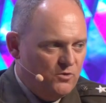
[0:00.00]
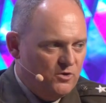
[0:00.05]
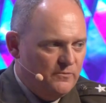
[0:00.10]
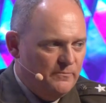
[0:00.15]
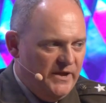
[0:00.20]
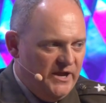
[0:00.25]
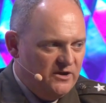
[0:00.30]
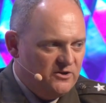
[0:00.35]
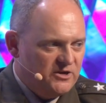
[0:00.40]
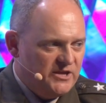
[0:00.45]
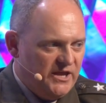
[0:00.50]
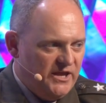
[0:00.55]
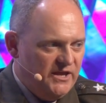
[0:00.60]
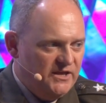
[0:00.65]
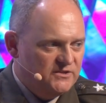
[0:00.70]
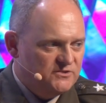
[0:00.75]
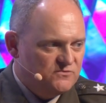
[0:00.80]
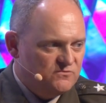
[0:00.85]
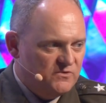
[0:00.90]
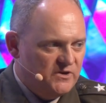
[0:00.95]

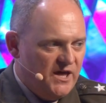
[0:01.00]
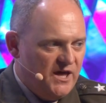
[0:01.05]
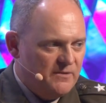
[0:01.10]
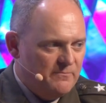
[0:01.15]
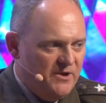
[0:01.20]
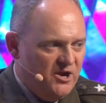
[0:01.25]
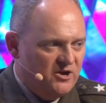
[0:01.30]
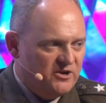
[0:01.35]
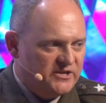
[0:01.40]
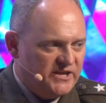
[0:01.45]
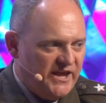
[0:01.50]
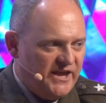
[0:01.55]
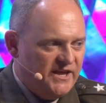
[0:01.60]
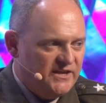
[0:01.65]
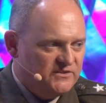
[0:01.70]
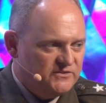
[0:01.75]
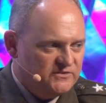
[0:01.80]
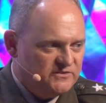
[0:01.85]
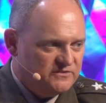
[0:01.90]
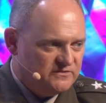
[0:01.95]
Americans, we're not
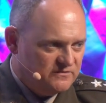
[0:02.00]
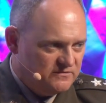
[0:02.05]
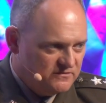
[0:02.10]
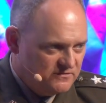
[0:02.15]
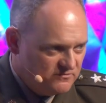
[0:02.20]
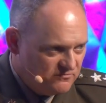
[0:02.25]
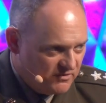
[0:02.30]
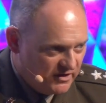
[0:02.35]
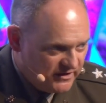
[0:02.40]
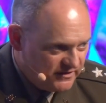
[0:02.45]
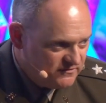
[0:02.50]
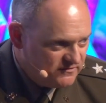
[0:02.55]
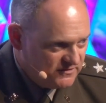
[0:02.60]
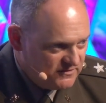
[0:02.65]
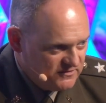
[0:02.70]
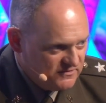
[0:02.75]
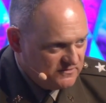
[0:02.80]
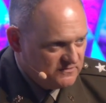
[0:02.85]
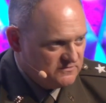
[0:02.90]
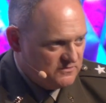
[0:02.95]
Americans, right?
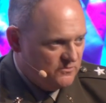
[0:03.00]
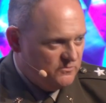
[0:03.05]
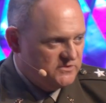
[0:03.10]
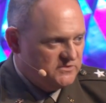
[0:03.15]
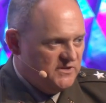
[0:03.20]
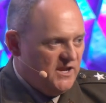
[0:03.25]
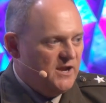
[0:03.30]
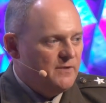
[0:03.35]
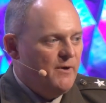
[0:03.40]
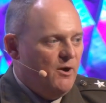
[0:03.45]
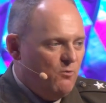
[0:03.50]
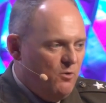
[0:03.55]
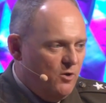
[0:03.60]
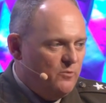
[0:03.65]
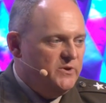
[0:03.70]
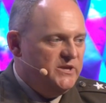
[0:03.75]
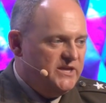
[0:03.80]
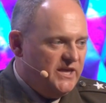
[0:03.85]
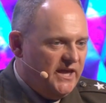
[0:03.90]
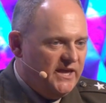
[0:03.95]
So it's not about what
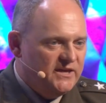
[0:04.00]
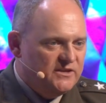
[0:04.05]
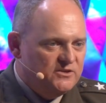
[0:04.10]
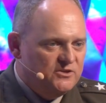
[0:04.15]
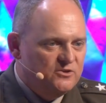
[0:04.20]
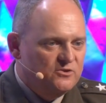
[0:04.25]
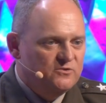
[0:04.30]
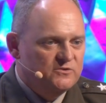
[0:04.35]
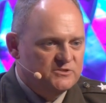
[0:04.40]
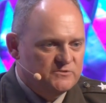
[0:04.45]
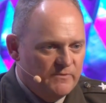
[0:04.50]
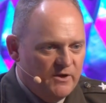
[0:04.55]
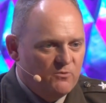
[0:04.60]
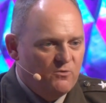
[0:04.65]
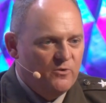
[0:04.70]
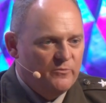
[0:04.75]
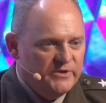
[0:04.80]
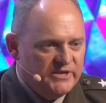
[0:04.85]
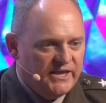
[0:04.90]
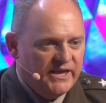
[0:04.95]
we can do, it's about
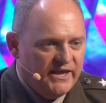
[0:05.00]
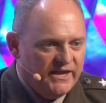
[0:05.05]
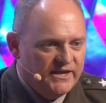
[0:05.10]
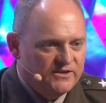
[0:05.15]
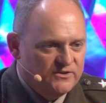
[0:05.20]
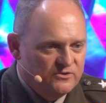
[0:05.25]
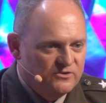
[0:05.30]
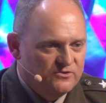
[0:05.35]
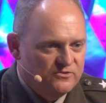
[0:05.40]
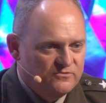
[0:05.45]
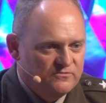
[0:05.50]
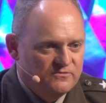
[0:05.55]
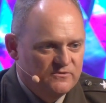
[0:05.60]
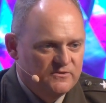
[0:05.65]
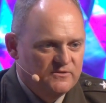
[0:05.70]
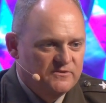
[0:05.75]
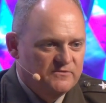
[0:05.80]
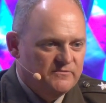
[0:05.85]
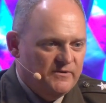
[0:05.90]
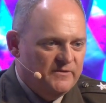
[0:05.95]
what we can do.
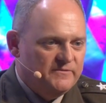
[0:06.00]
I